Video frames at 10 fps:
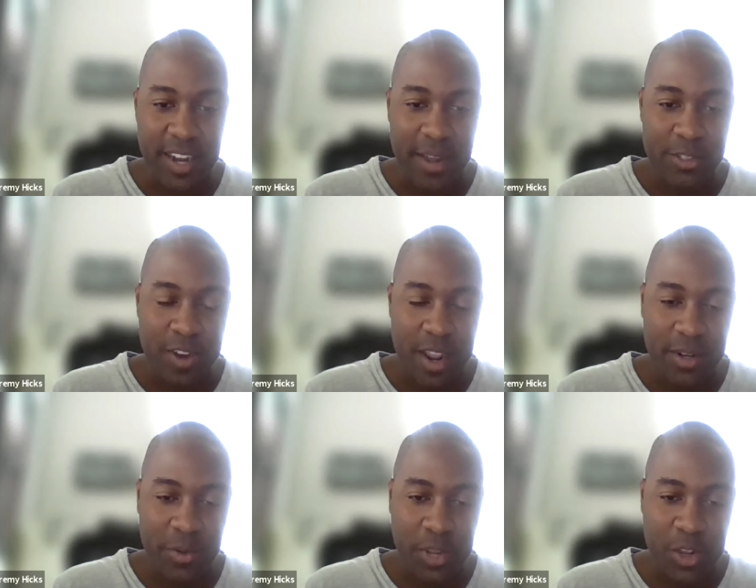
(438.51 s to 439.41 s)
and I was
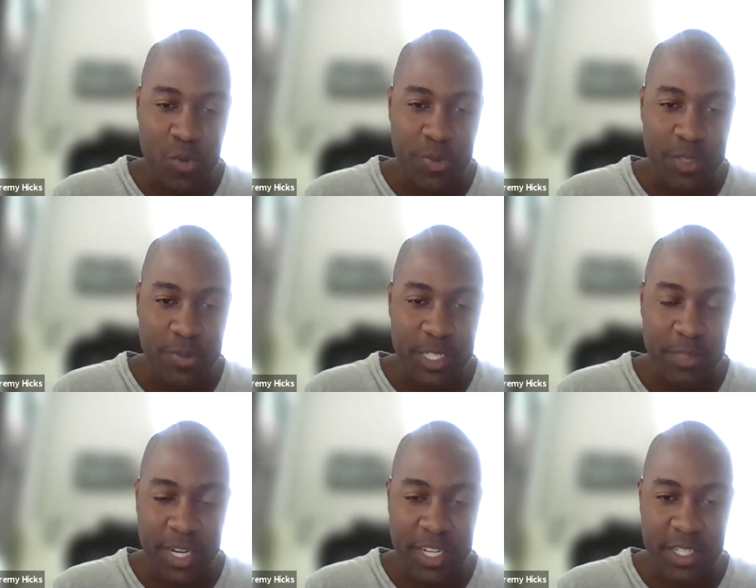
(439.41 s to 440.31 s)
trying to recoup as much
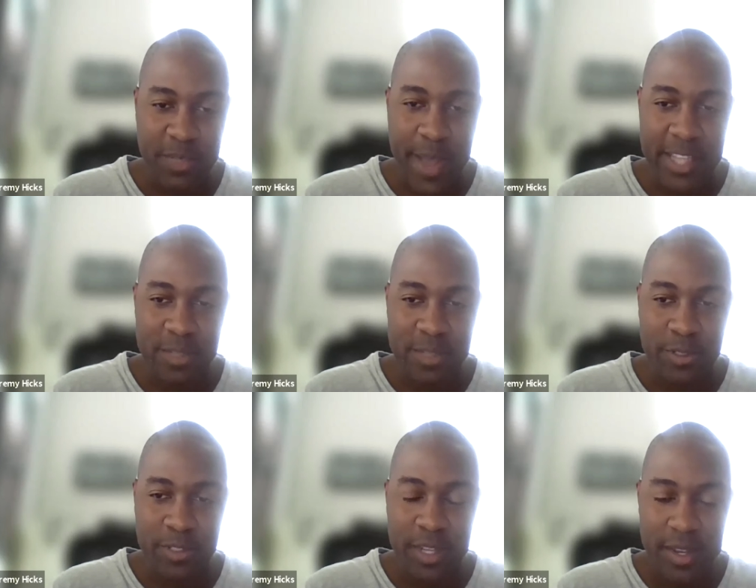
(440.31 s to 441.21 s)
money as
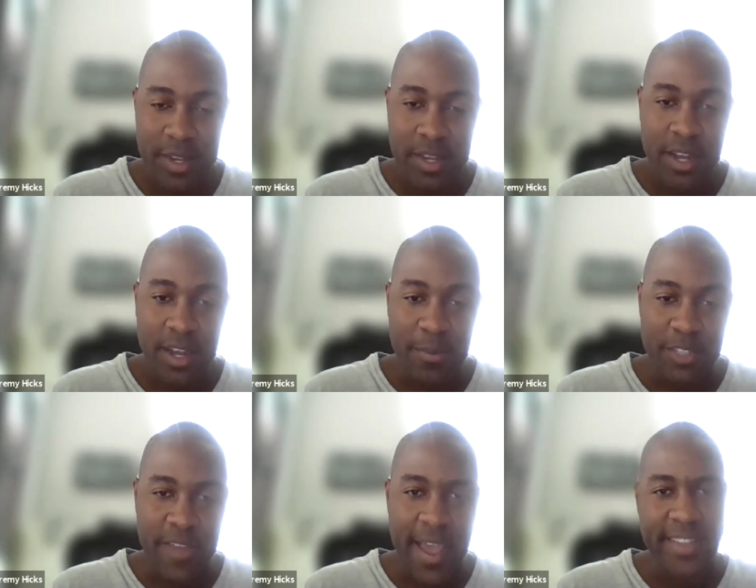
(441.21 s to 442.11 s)
possible,
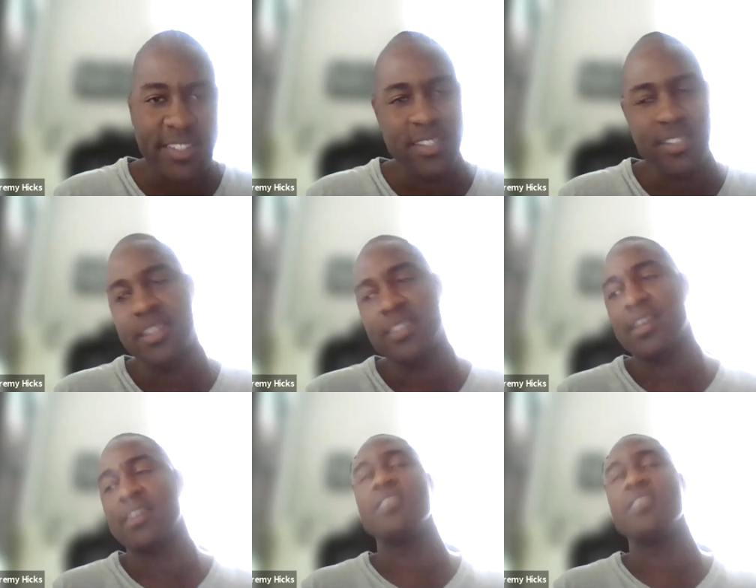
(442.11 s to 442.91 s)
as fast as I